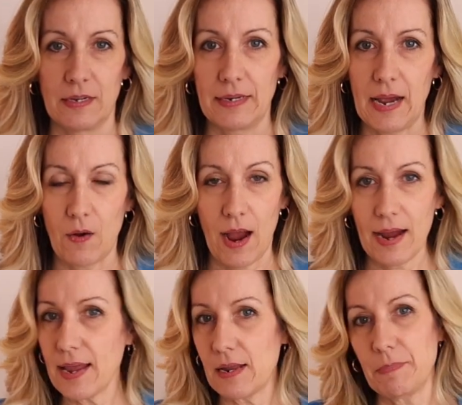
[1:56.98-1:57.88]
Now,
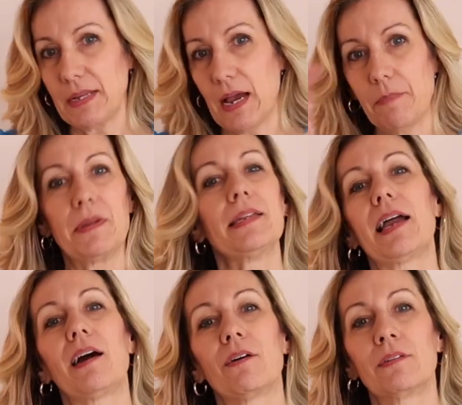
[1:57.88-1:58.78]
I had been up and
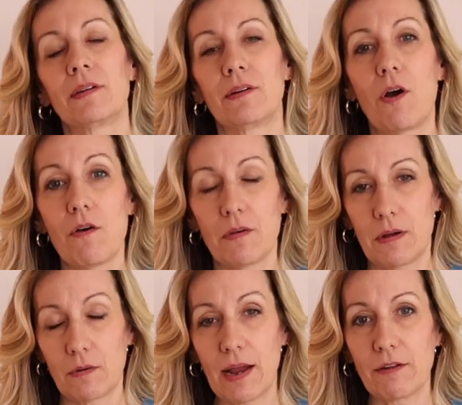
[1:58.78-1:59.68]
down
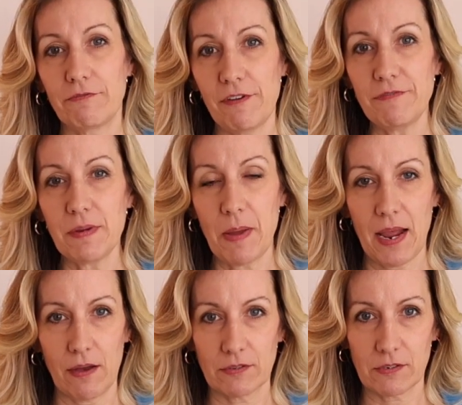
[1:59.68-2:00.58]
around 50
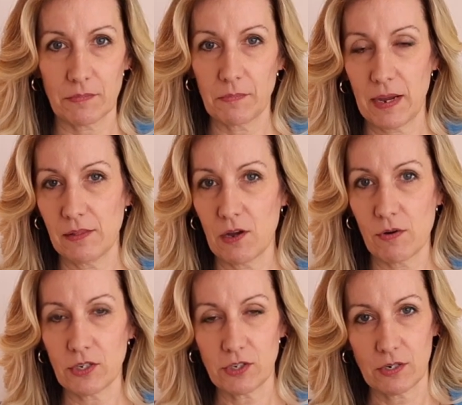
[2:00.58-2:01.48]
pounds, my lowest